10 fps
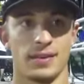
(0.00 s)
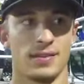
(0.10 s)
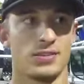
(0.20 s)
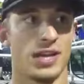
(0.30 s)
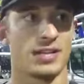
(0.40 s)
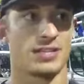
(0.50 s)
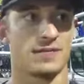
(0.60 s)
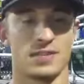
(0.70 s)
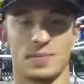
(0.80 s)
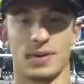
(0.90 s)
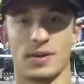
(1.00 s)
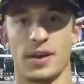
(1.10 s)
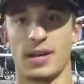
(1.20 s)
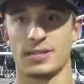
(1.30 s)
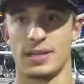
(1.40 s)
the changes have just been
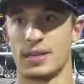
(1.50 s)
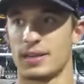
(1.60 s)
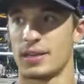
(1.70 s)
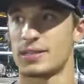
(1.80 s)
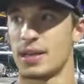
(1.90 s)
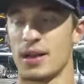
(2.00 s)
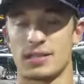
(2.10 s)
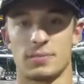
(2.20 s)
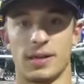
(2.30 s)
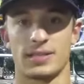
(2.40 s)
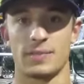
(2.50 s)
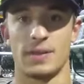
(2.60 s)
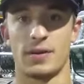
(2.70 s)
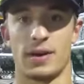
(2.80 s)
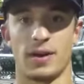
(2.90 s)
crazy, and it's an awesome place to be
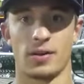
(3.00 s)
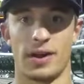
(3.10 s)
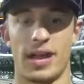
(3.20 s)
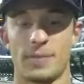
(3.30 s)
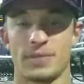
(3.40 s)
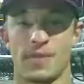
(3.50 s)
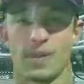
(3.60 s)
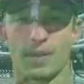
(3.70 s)
right now. Great atmosphere.